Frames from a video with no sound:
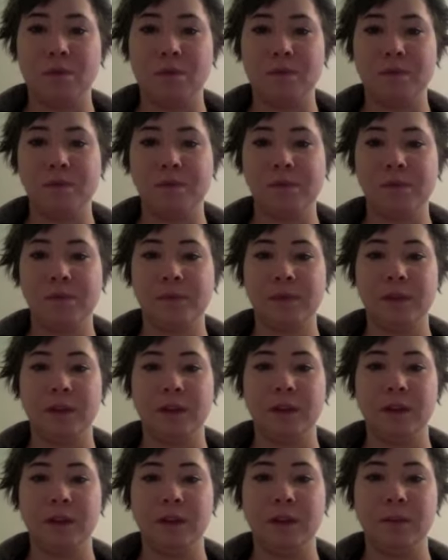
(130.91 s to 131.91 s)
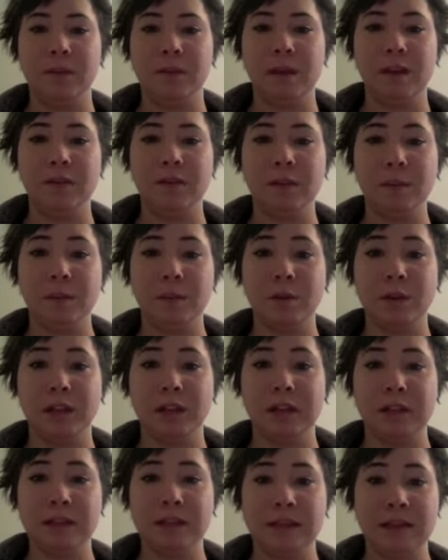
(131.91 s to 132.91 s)
every morning is to
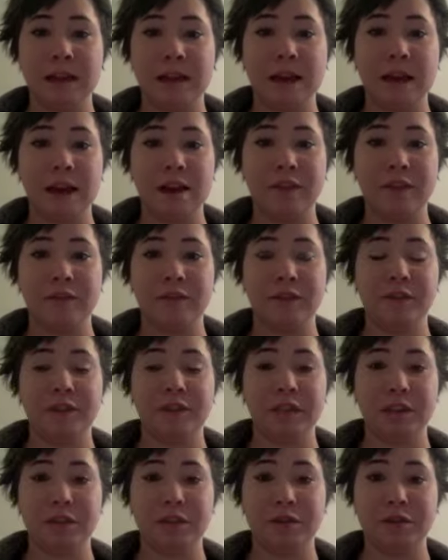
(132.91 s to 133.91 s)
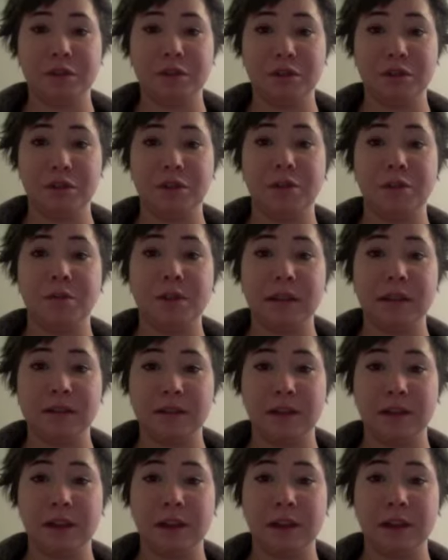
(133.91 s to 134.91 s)
have 1,500 to 2,000
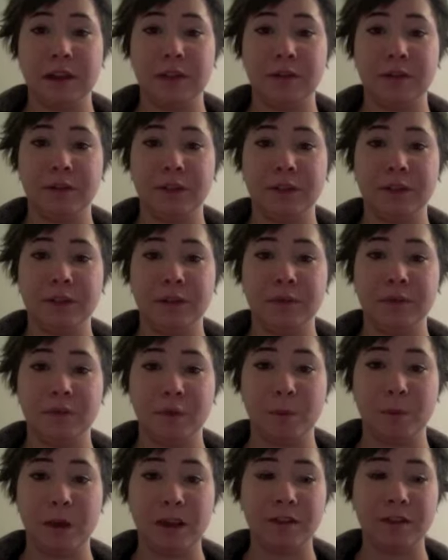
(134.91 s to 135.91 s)
calories for breakfast.